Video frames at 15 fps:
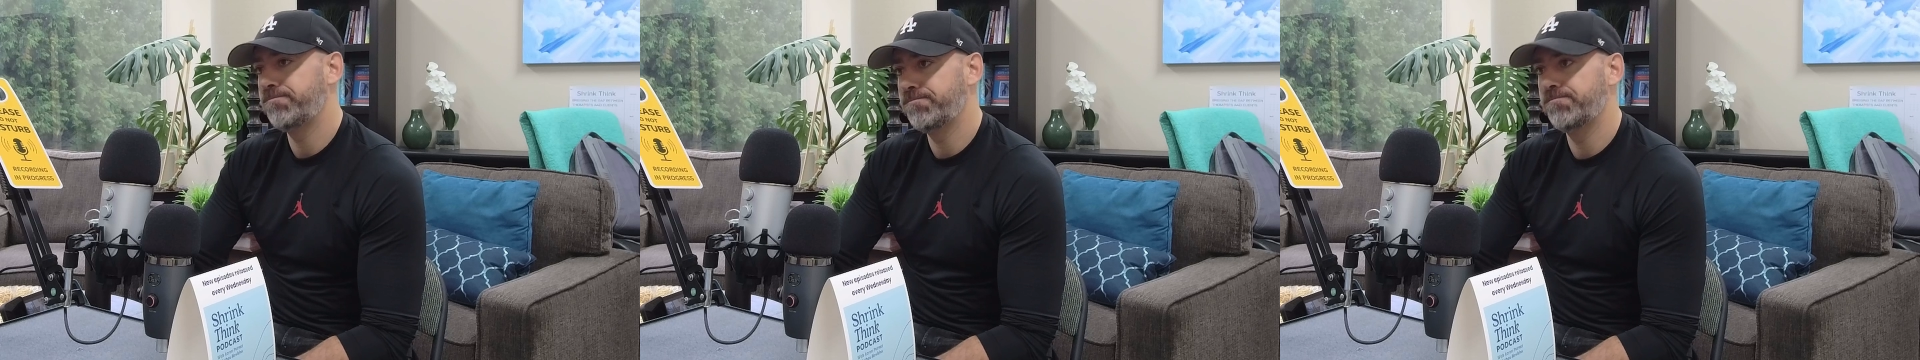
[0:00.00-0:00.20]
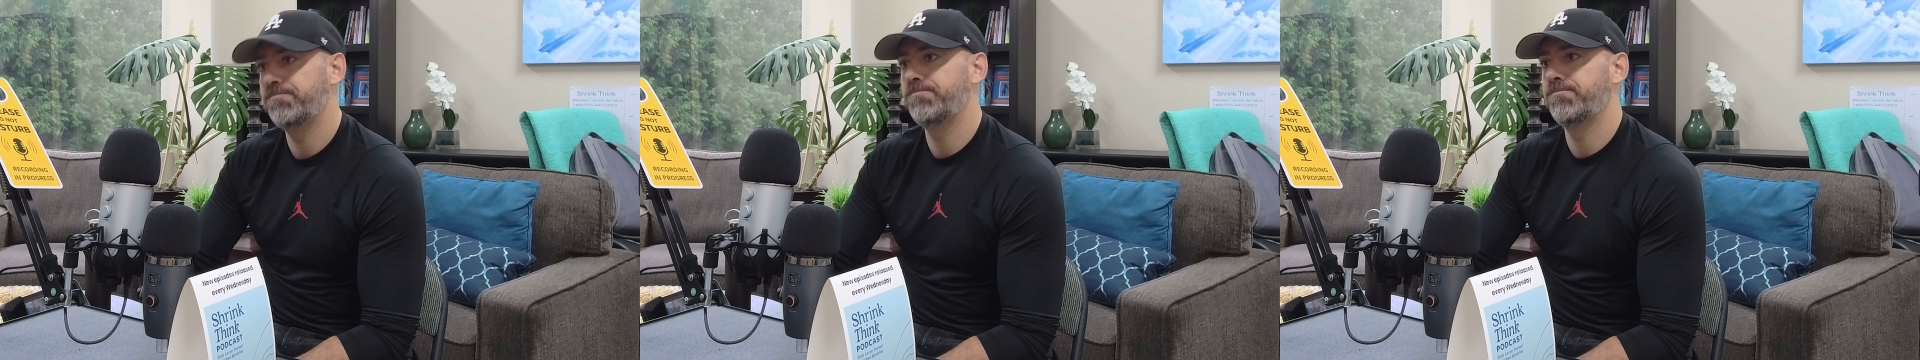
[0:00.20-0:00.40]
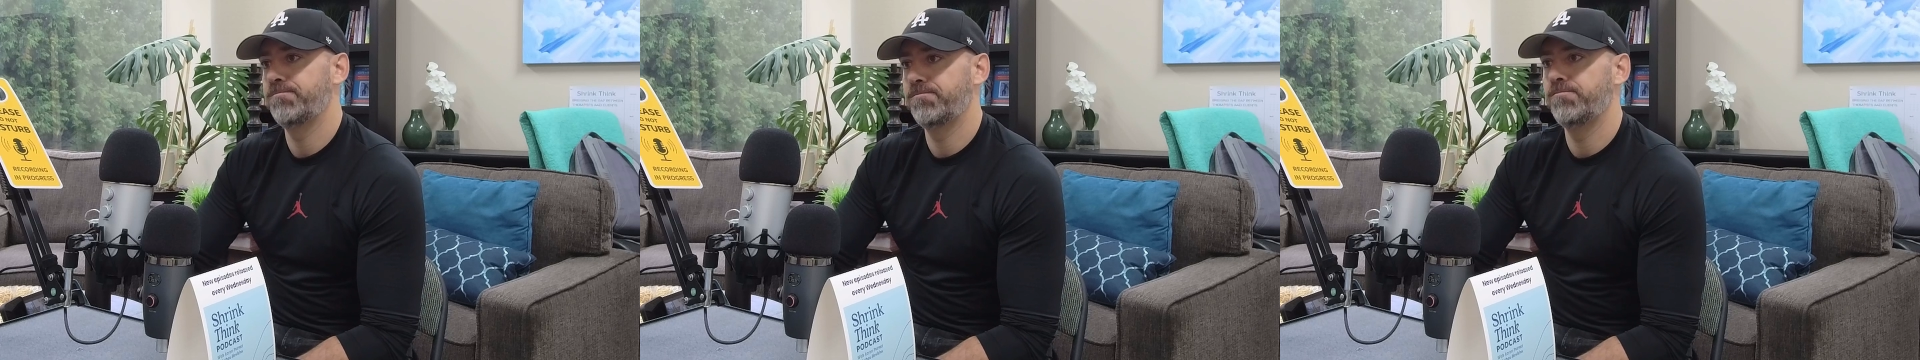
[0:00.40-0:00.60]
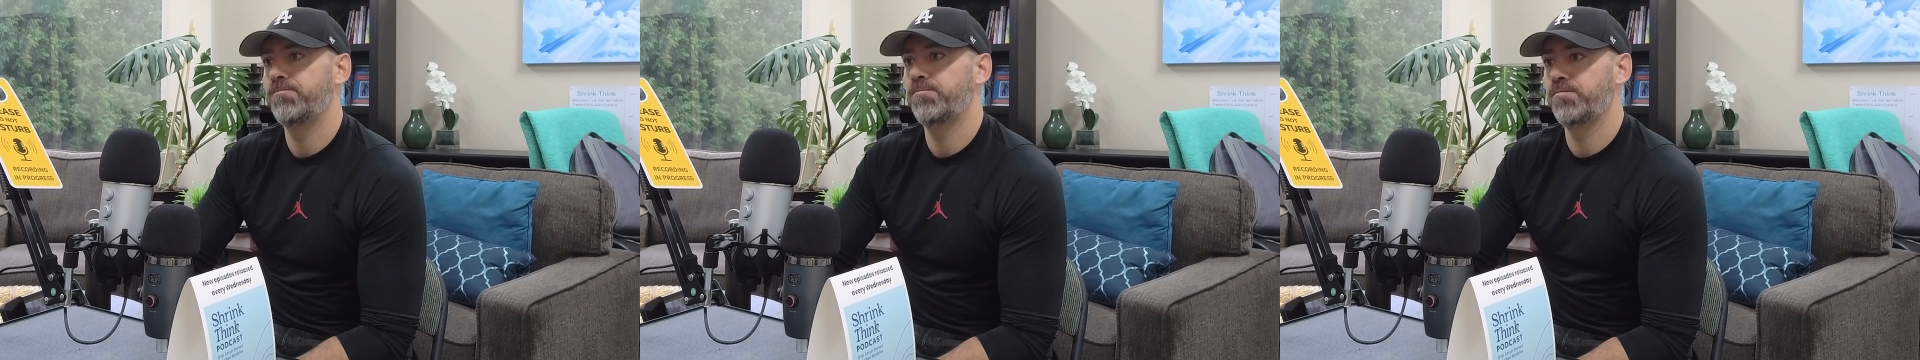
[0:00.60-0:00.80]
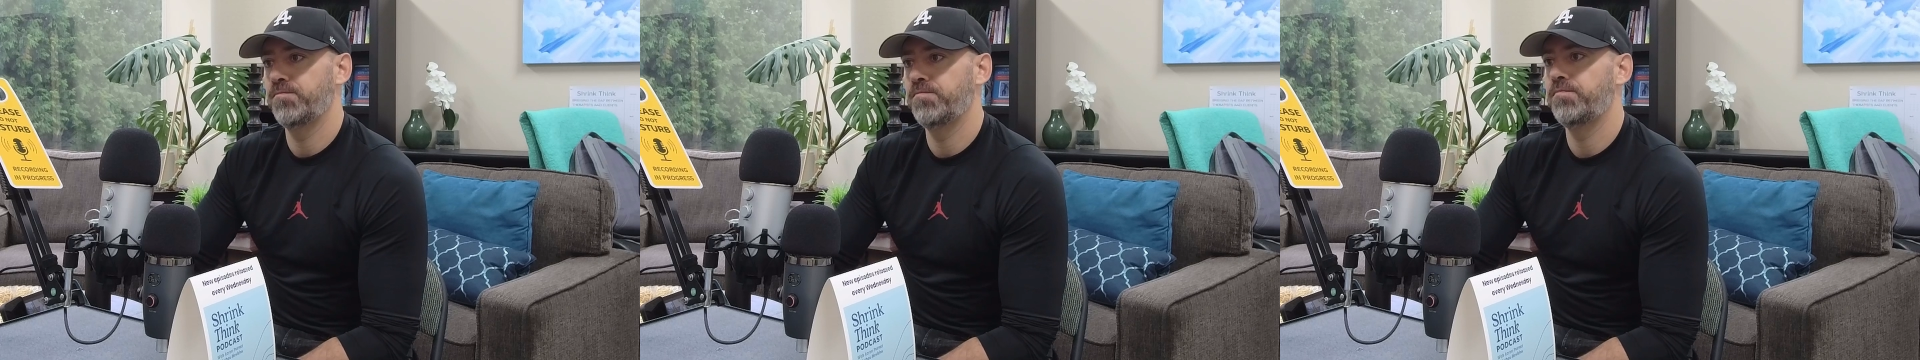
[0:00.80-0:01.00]
as having 10
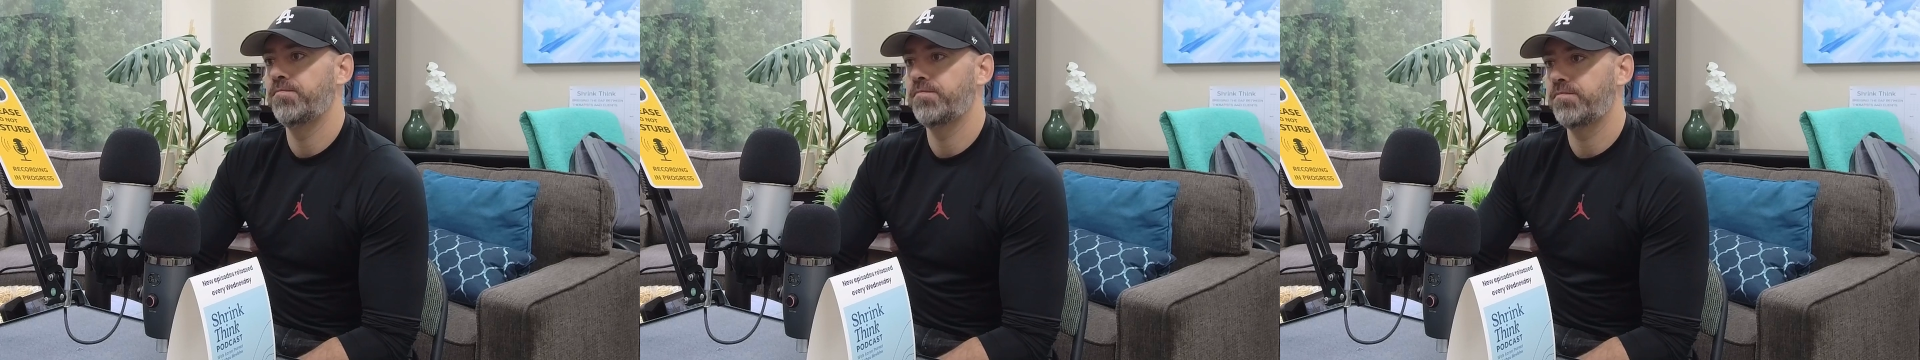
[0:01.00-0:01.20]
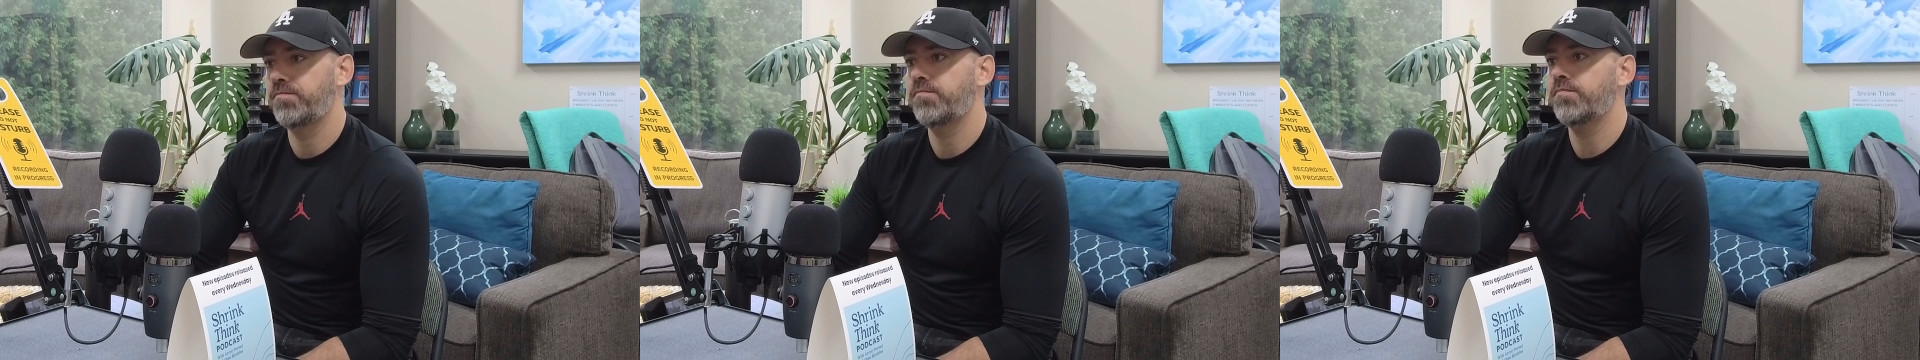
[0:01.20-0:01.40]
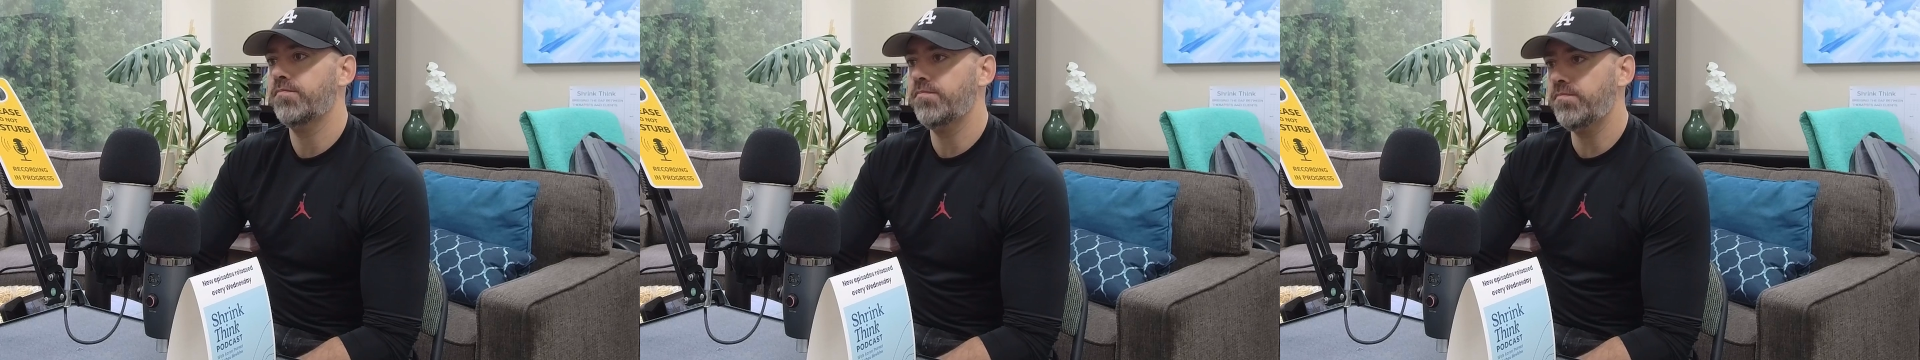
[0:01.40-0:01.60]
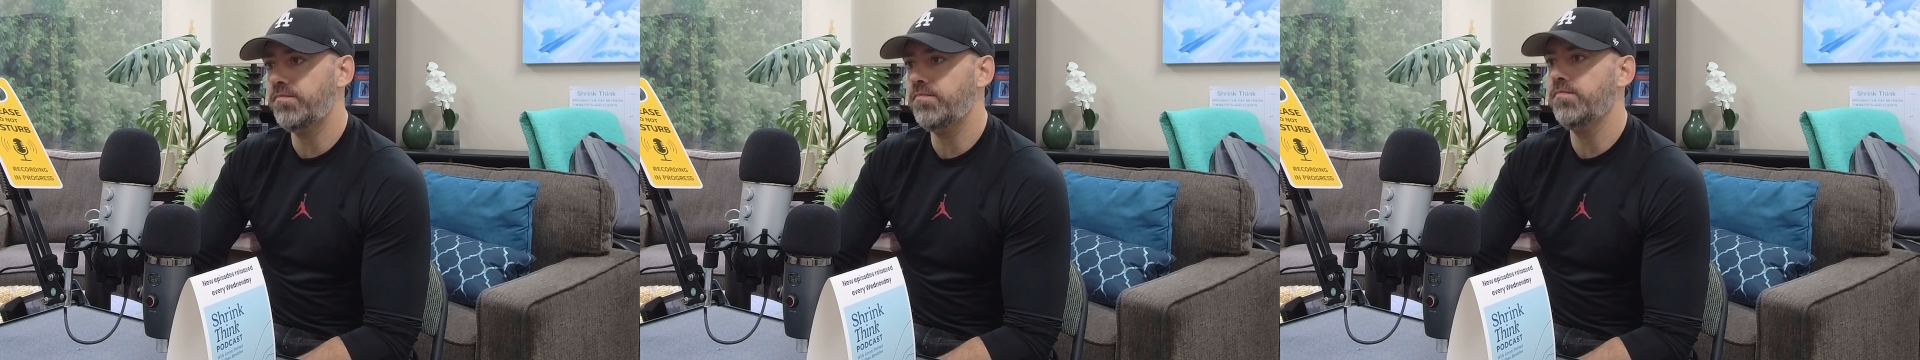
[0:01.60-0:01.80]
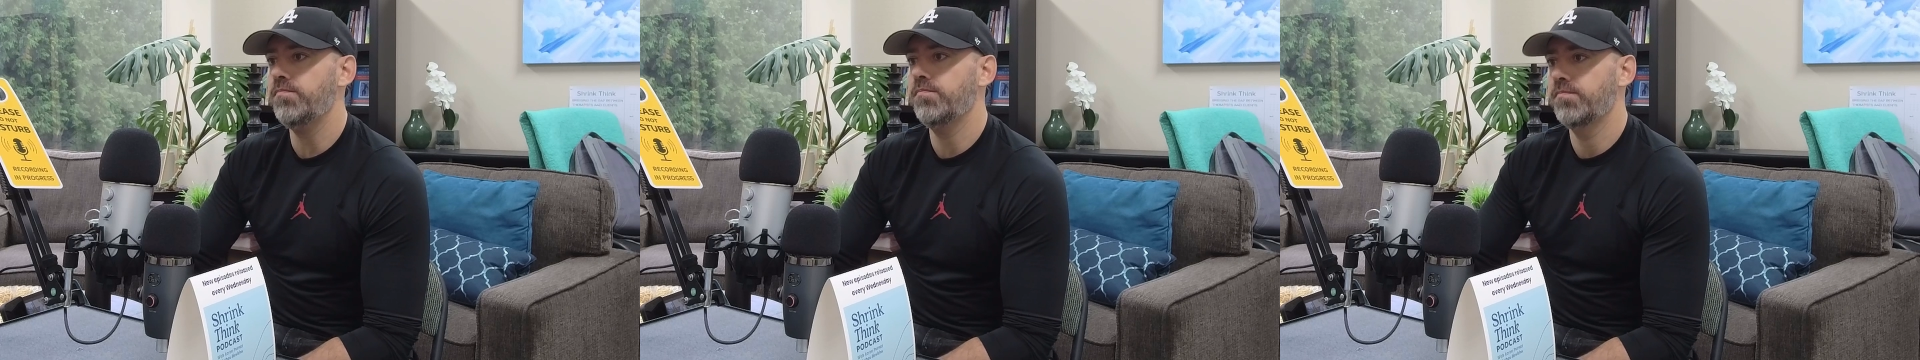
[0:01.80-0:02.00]
people in a process
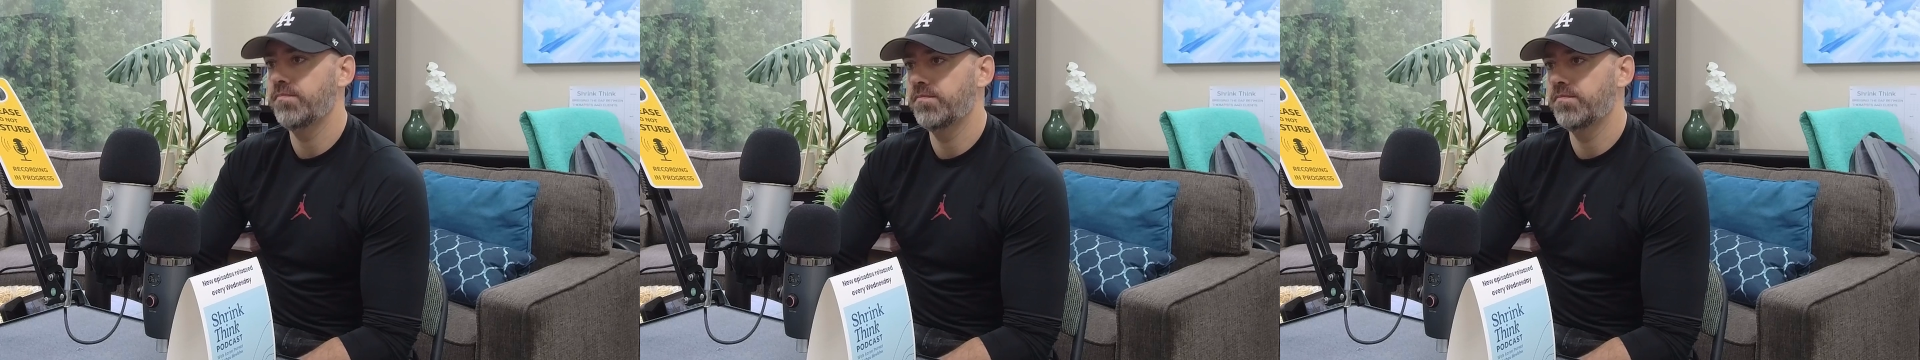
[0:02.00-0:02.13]
group,